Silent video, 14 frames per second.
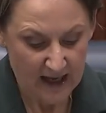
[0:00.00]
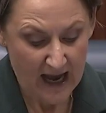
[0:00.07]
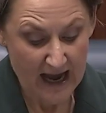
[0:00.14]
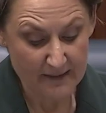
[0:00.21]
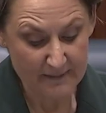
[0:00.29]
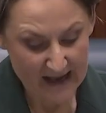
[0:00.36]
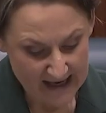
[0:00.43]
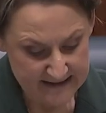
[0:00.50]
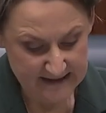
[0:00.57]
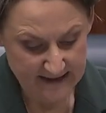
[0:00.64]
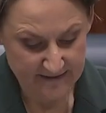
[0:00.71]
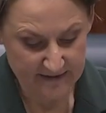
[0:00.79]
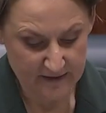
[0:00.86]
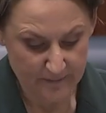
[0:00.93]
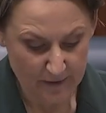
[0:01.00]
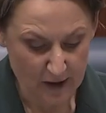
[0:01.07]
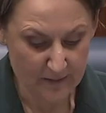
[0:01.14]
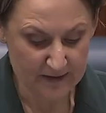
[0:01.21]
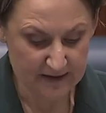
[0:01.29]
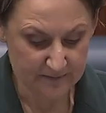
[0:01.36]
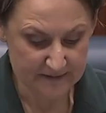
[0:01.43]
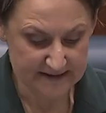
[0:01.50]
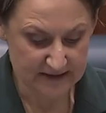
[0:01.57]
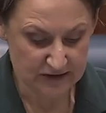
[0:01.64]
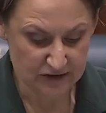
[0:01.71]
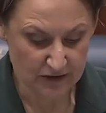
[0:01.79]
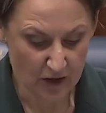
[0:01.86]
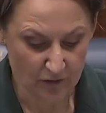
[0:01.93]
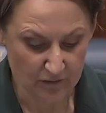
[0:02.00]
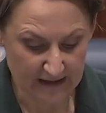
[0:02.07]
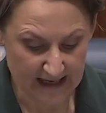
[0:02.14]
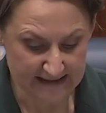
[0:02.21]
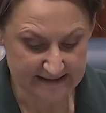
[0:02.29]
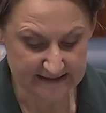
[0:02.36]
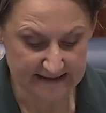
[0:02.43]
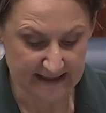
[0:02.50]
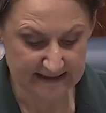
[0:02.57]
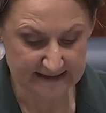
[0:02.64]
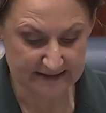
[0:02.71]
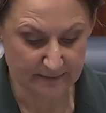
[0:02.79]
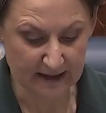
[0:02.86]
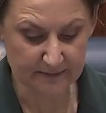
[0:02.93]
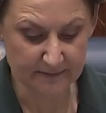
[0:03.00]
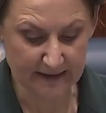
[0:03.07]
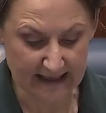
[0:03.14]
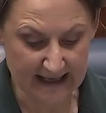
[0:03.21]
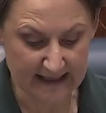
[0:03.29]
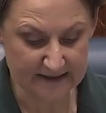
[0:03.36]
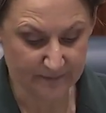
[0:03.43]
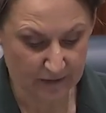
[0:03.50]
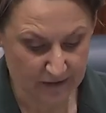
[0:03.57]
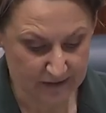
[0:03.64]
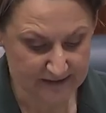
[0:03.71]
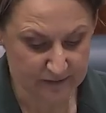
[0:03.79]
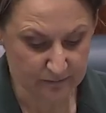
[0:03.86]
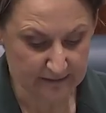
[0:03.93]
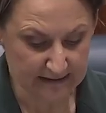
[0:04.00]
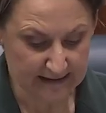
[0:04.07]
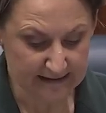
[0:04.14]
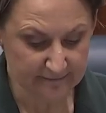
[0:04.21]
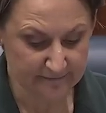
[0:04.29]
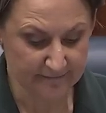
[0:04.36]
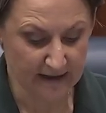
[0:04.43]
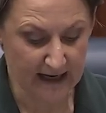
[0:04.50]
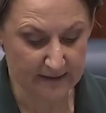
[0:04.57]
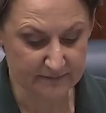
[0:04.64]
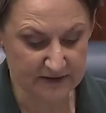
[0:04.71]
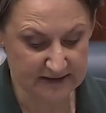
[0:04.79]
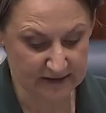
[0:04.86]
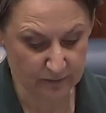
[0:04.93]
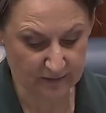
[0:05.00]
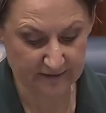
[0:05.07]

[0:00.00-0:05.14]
And I think the permanent position holder had to take some unplanned personal leave to deal